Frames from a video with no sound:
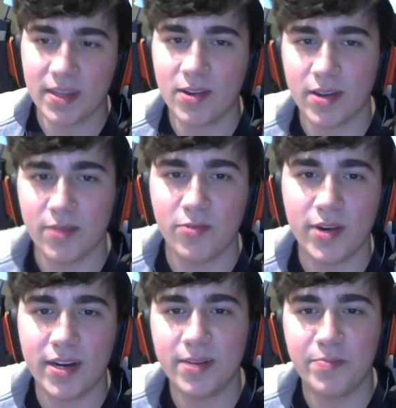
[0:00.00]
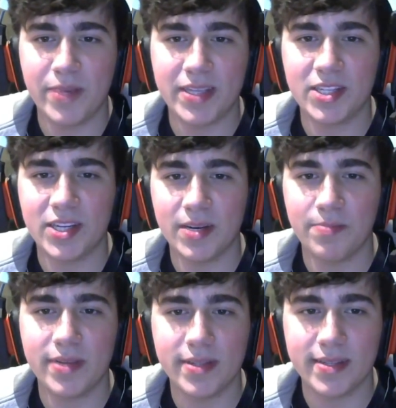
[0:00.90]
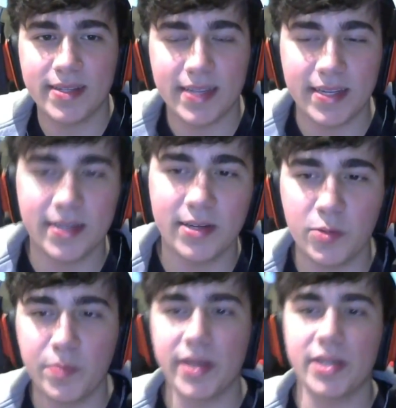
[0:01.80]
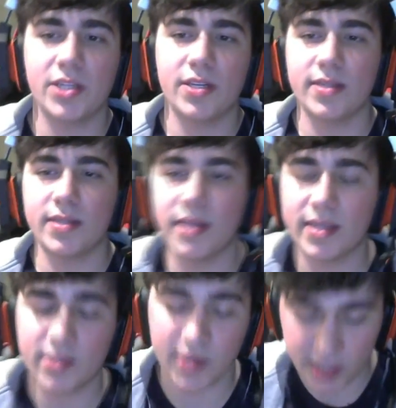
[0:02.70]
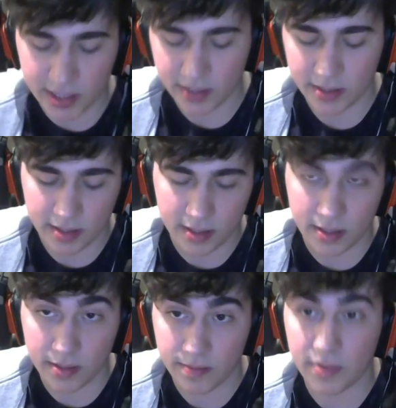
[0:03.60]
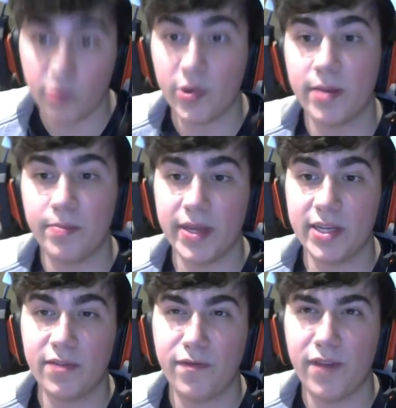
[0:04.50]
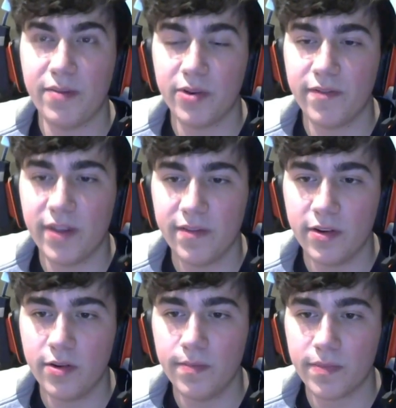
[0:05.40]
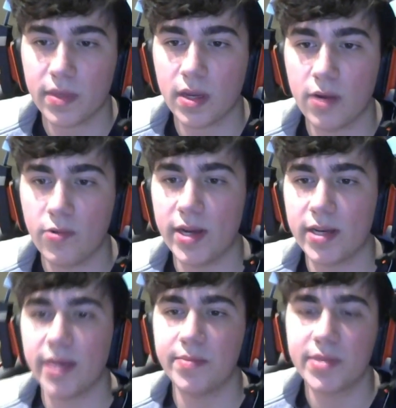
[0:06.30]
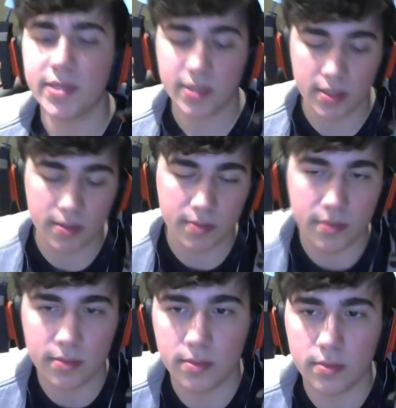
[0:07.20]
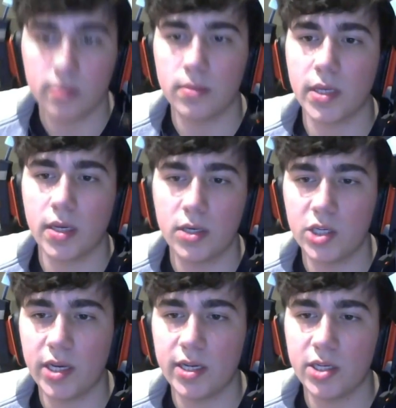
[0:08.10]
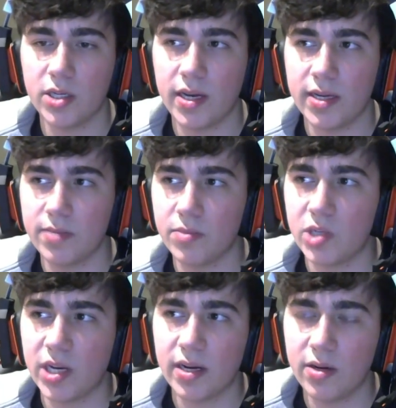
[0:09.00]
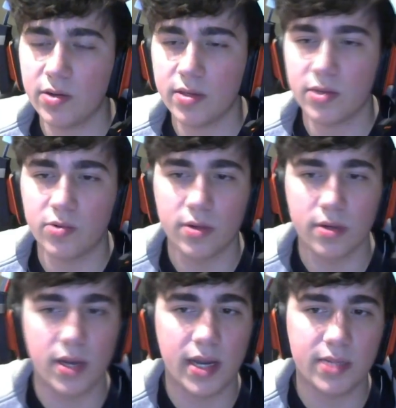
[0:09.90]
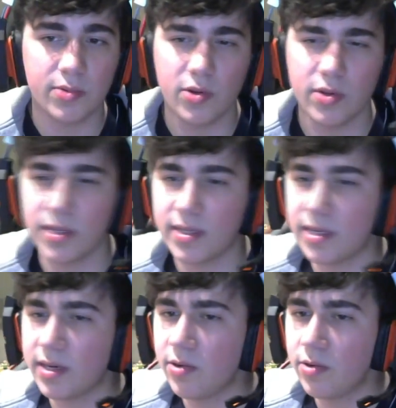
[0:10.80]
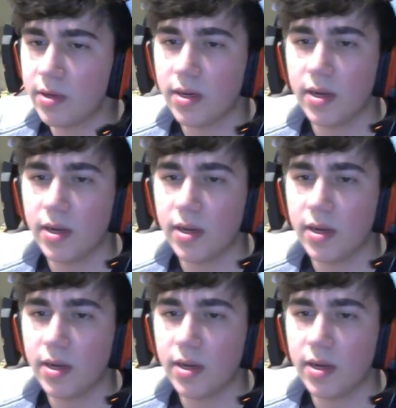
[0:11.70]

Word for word: Okay, what are the best champions in the new patch is the next question. Um, we're in patch 5.5 now. Riot Games um, changed the item Juggernaut to an item called Cinderhulk